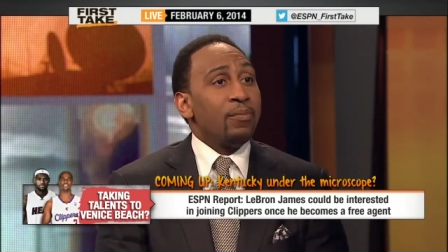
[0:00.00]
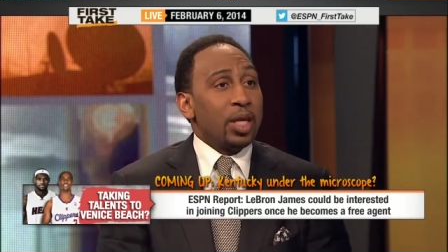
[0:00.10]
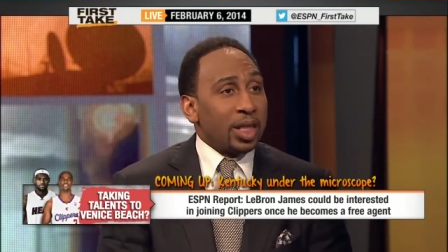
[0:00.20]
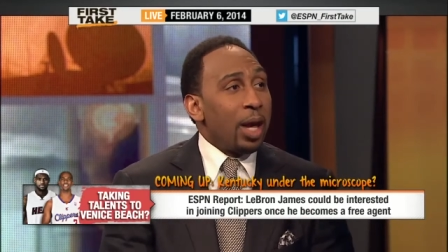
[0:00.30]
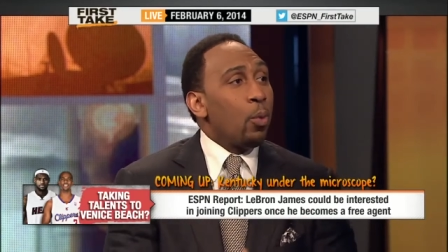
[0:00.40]

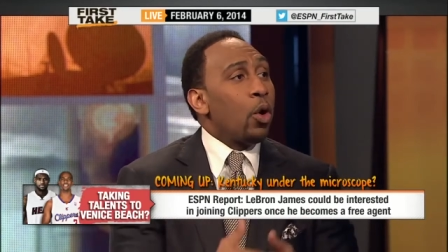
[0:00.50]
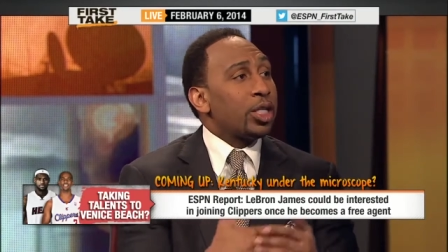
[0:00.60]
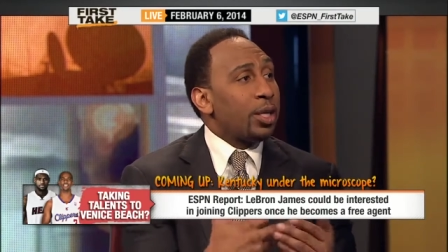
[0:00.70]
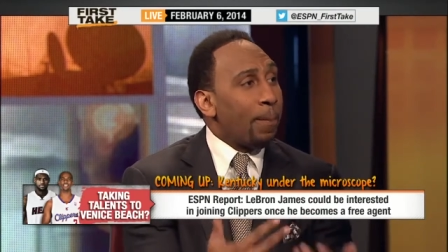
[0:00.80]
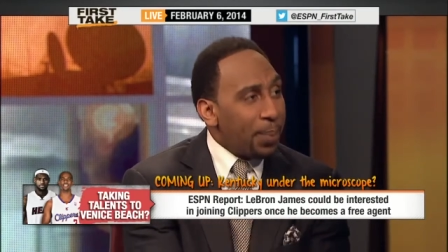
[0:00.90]
that they want
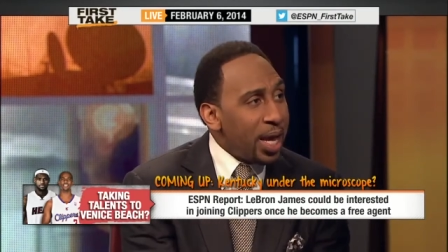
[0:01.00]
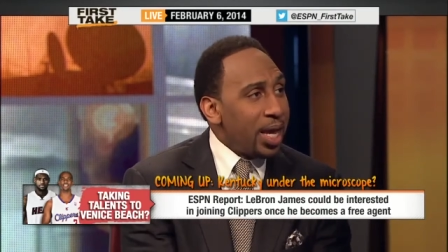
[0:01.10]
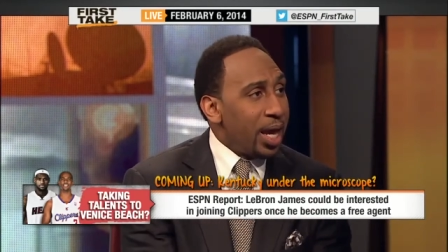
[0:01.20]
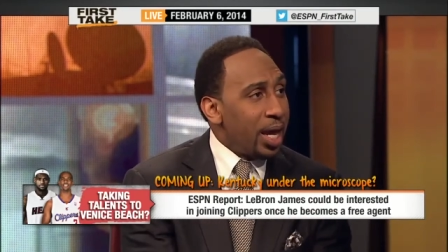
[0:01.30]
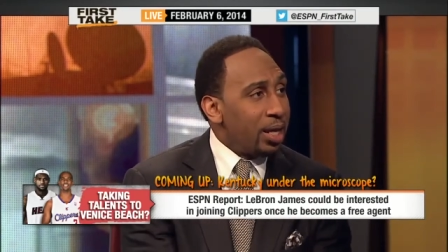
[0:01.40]
to
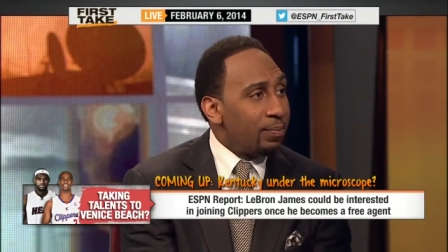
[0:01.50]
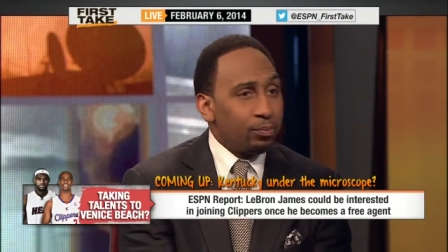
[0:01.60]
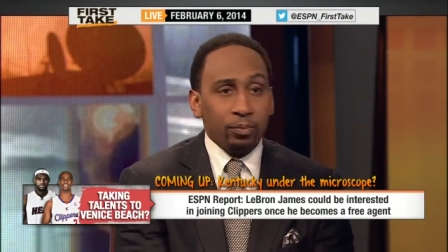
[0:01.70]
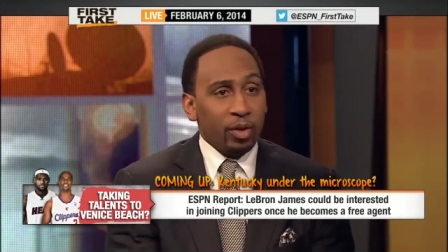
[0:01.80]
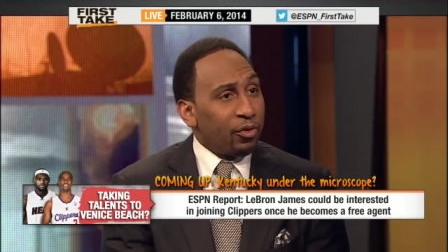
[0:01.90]
be in
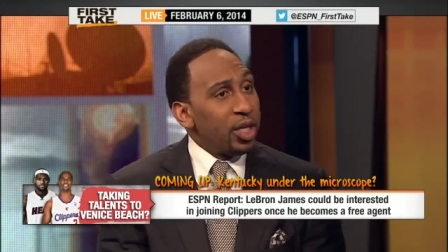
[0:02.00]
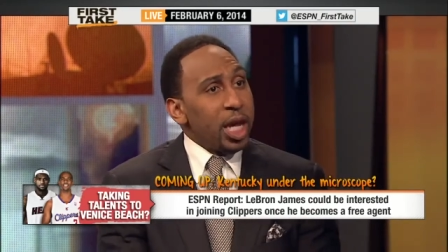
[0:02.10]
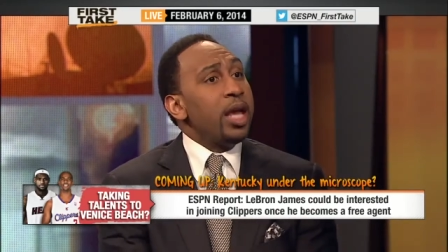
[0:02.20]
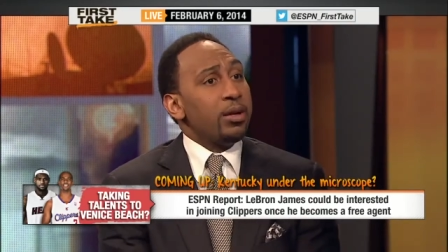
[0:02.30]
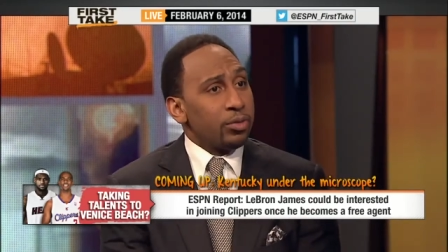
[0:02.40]
for
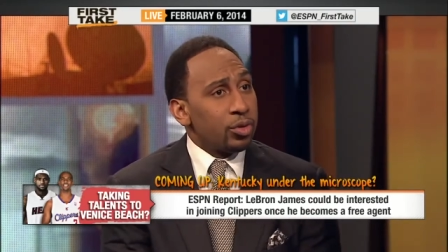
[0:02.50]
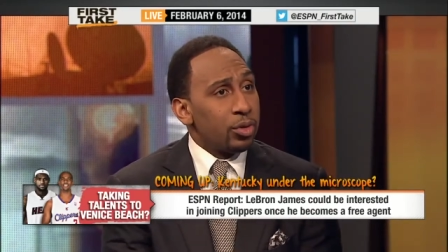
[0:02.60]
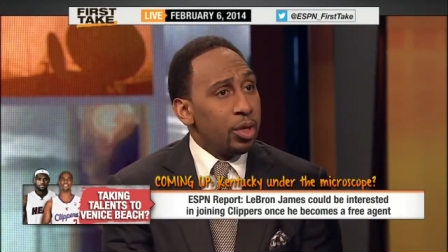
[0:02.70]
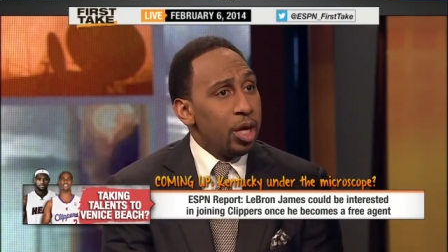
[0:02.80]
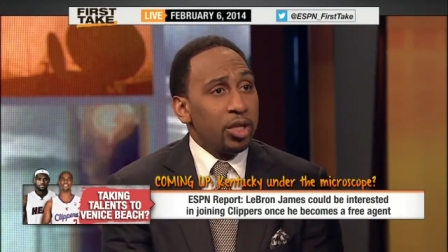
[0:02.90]
years.
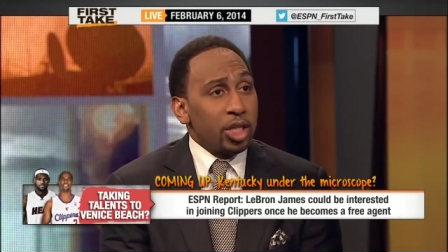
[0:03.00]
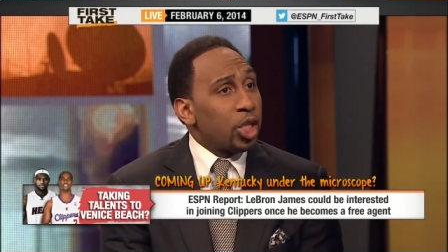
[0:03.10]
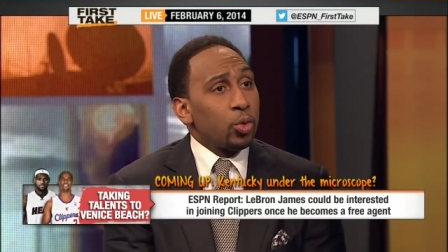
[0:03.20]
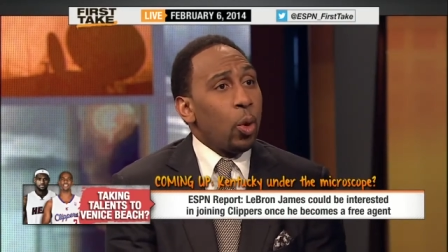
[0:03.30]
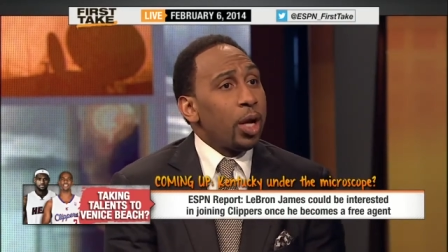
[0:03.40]
This
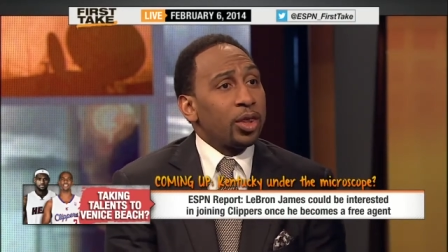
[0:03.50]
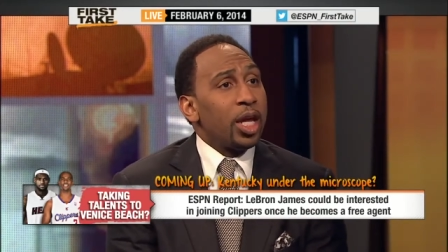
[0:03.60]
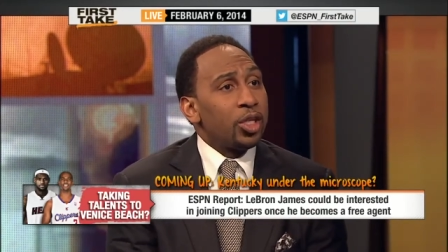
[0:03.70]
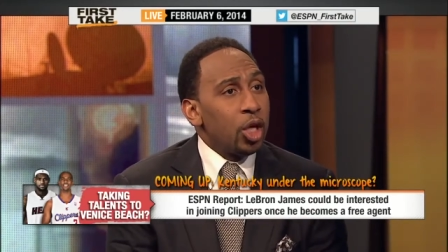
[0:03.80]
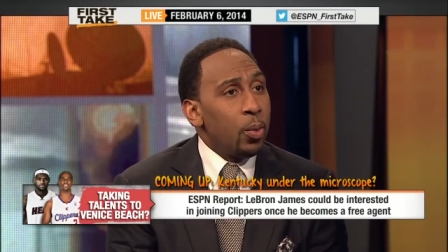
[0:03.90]
is what they're
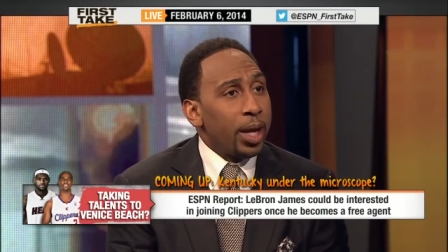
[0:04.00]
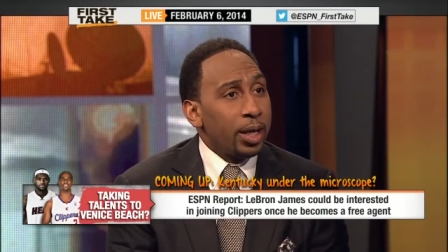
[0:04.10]
doing.